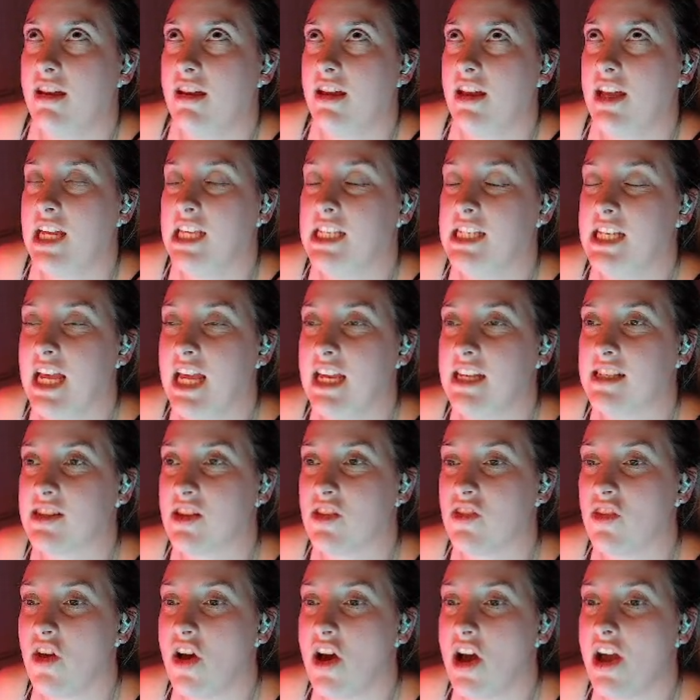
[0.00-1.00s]
It takes a
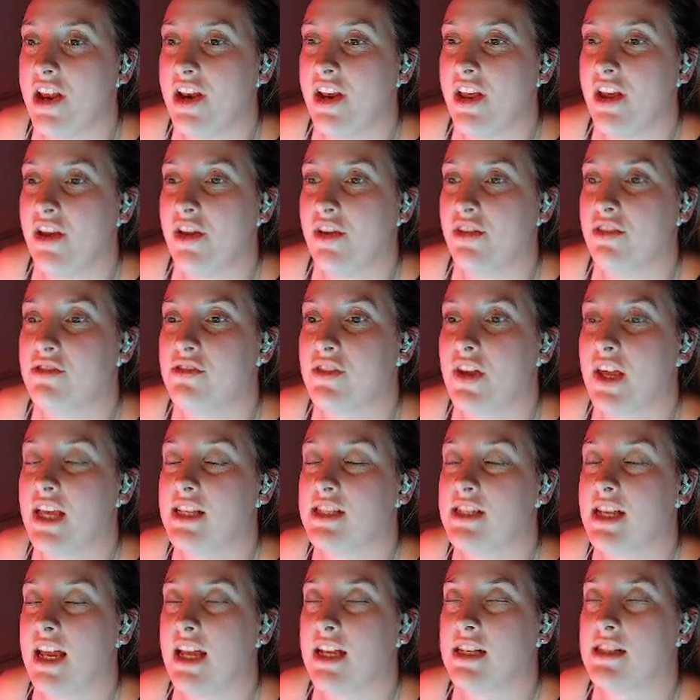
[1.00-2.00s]
lot
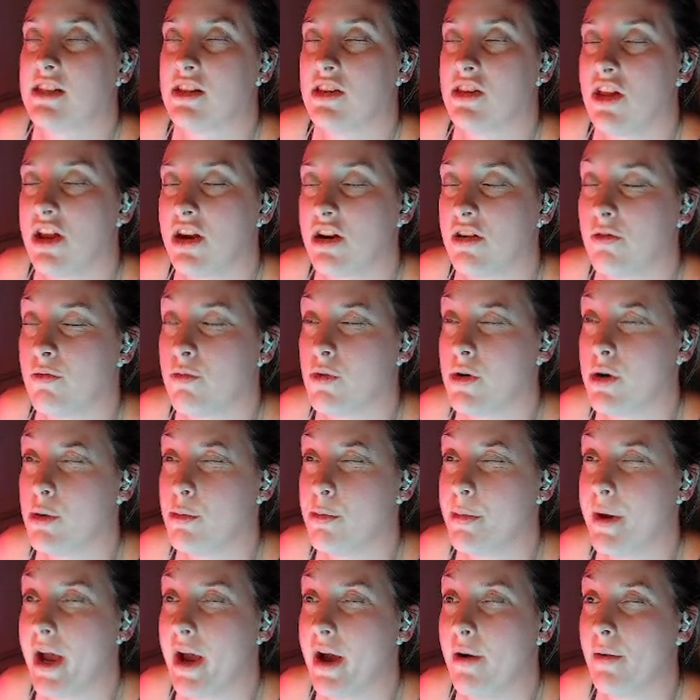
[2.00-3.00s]
of
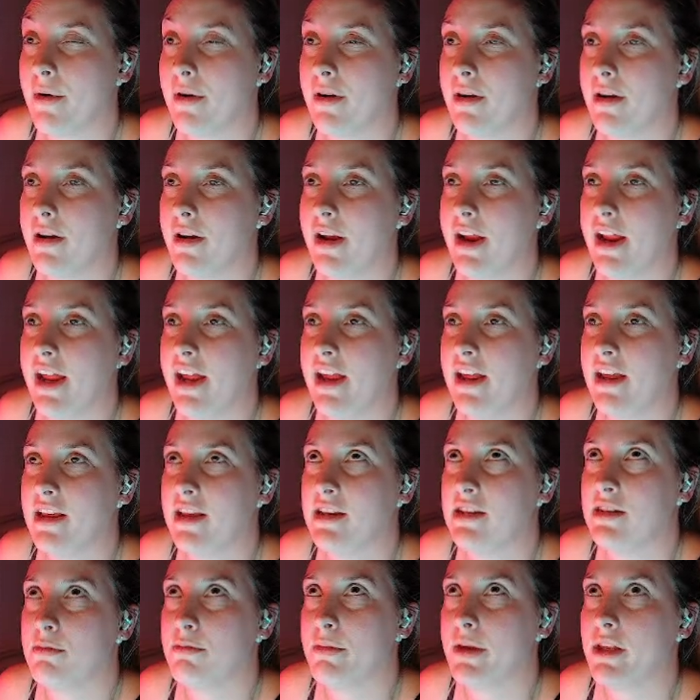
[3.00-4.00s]
willpower
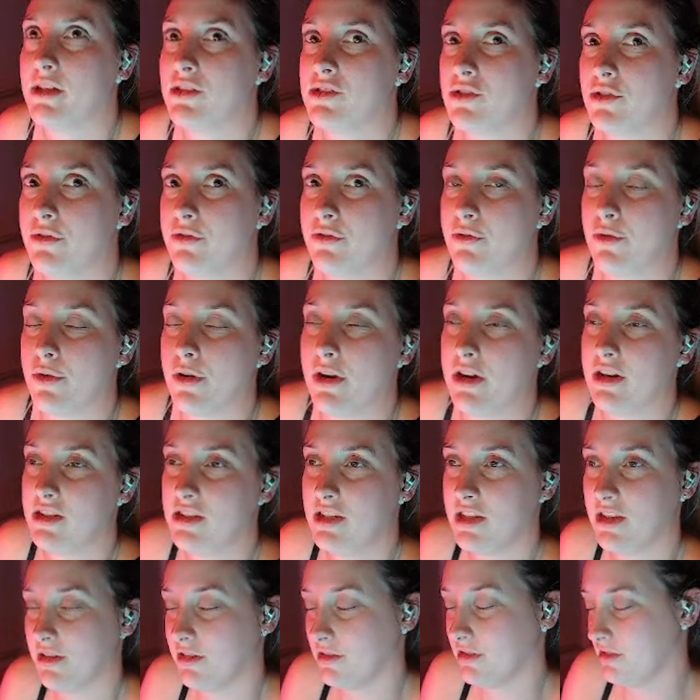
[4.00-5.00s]
and mental
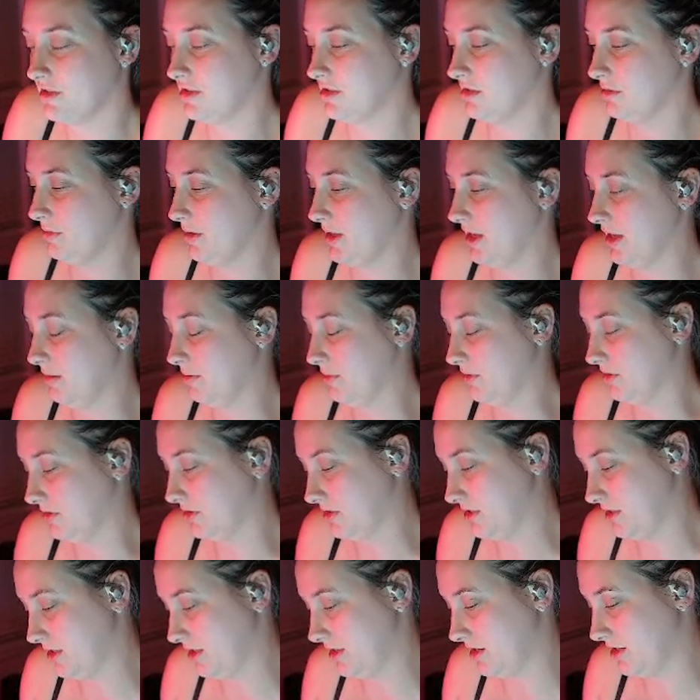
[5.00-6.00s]
fortitude to be able
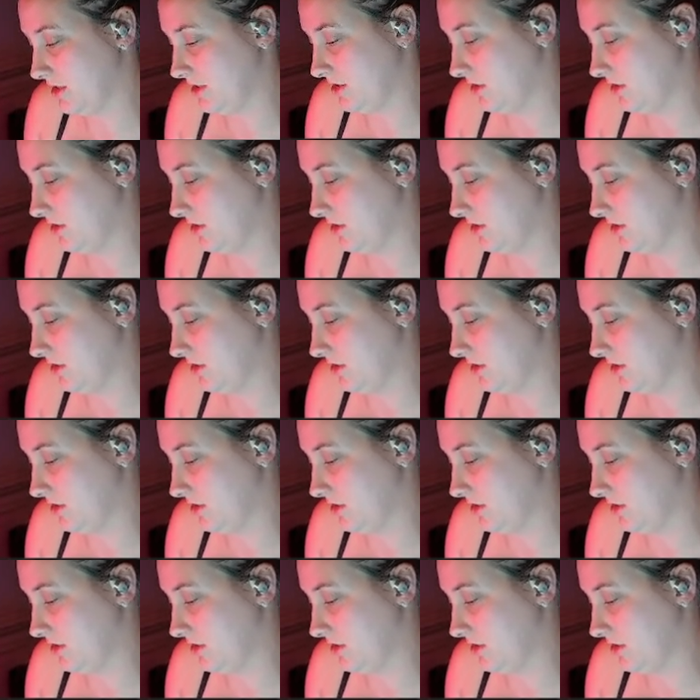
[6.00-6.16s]
to